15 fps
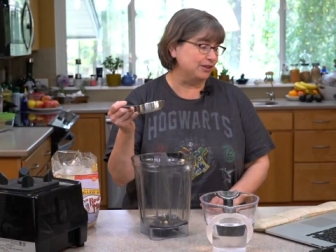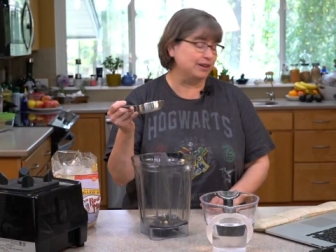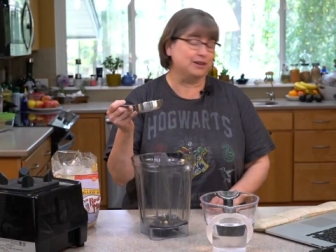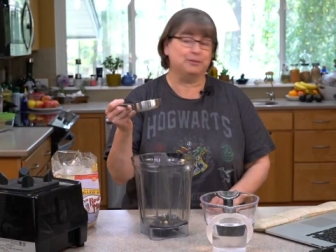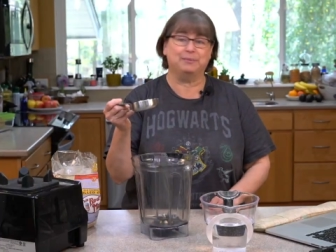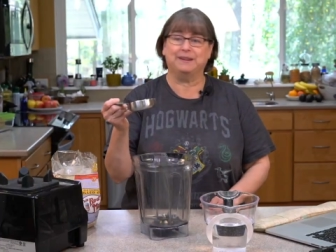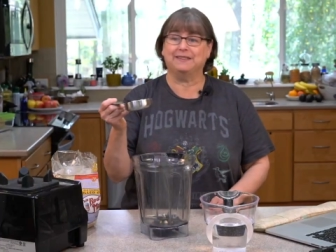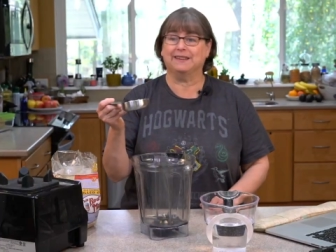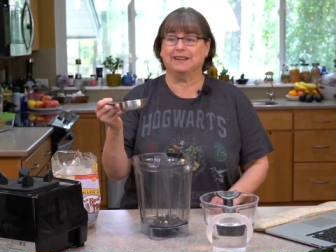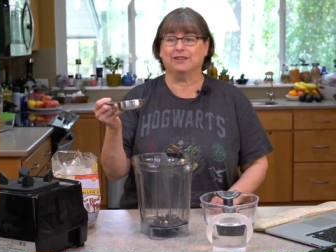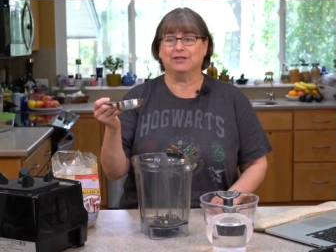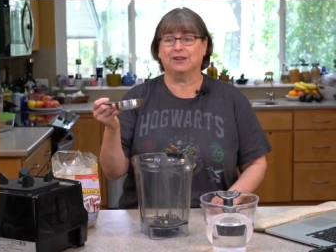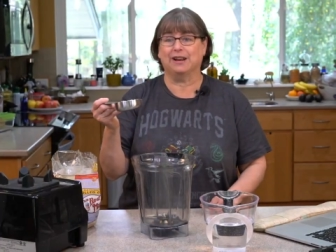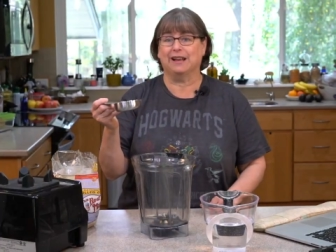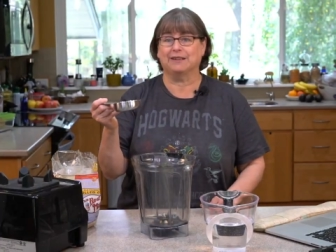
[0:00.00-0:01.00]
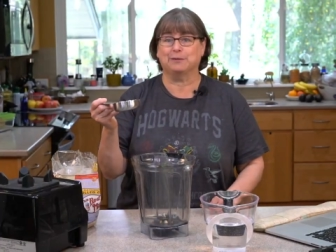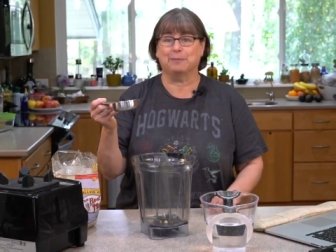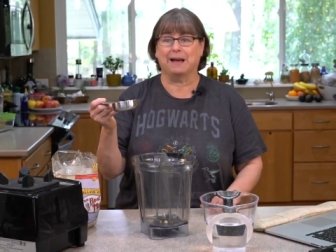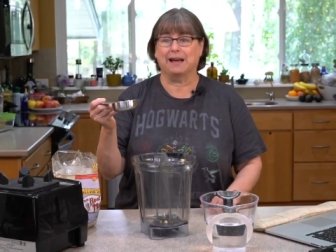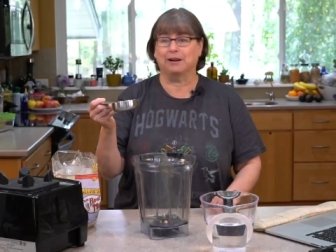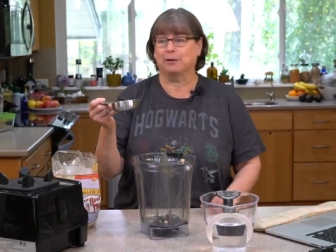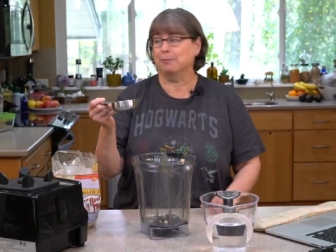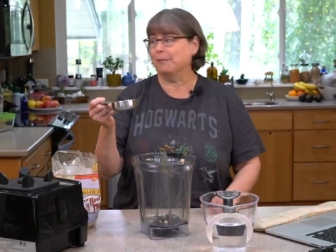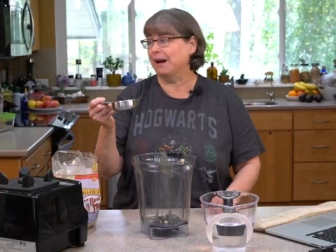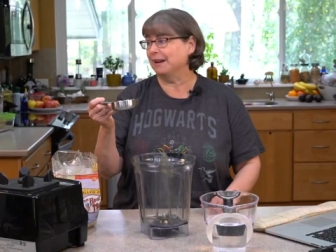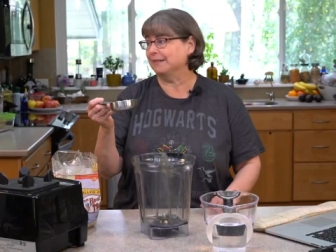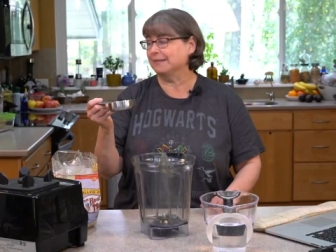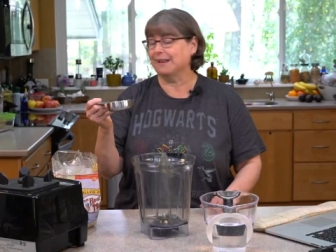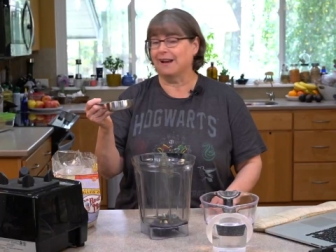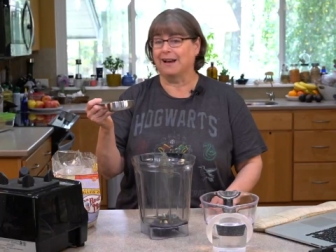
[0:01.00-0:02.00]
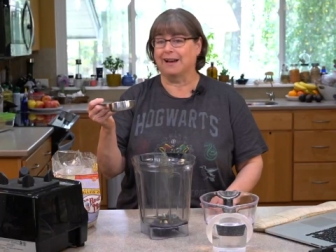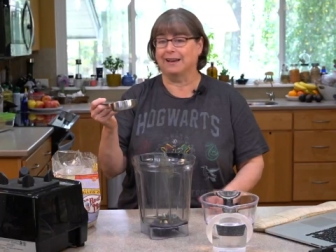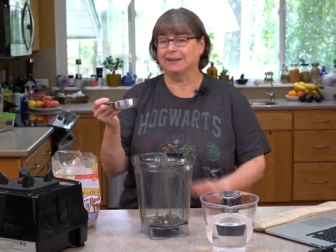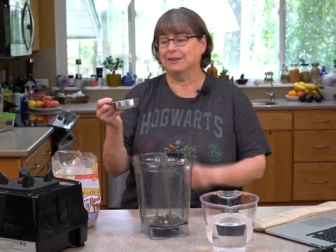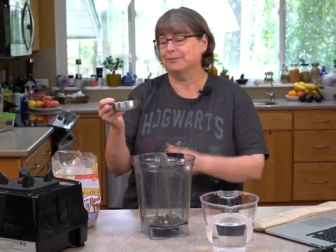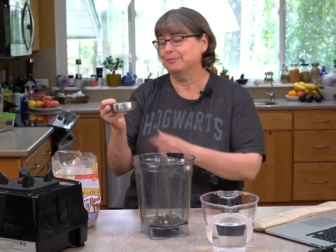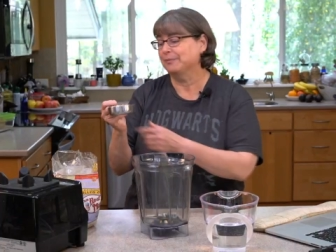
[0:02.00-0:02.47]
It could be the internet's bad on my side.